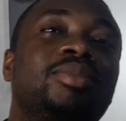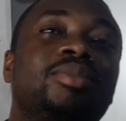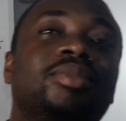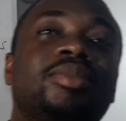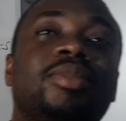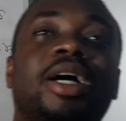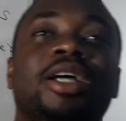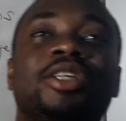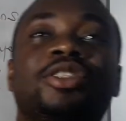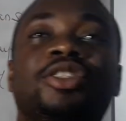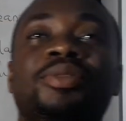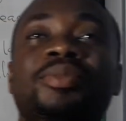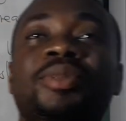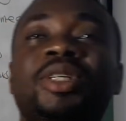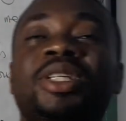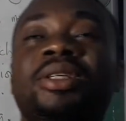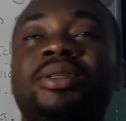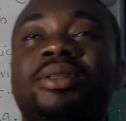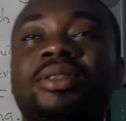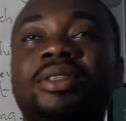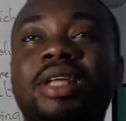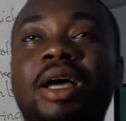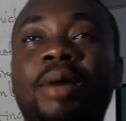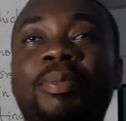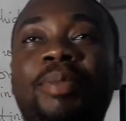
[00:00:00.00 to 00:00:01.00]

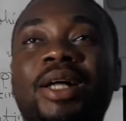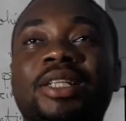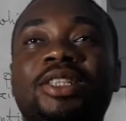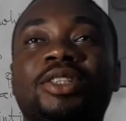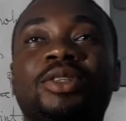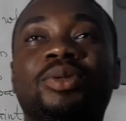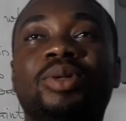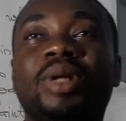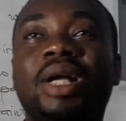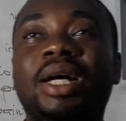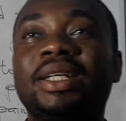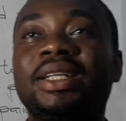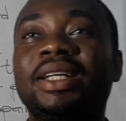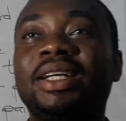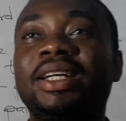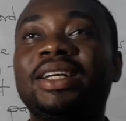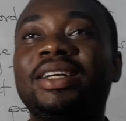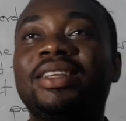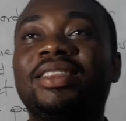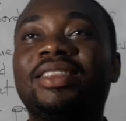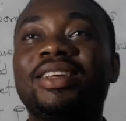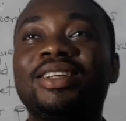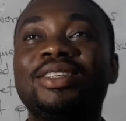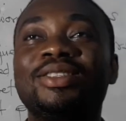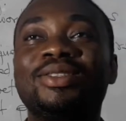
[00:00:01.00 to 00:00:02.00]
assuming that particular day
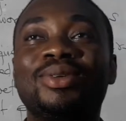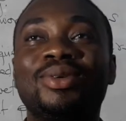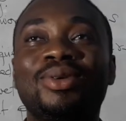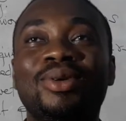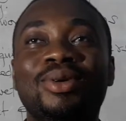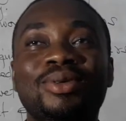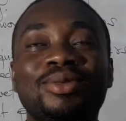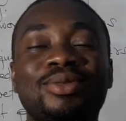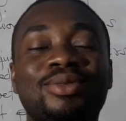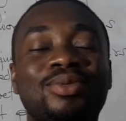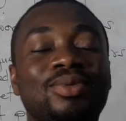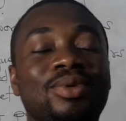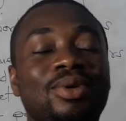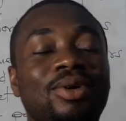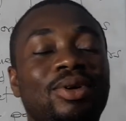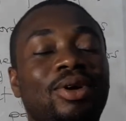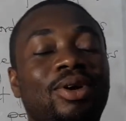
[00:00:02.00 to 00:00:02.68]
things goes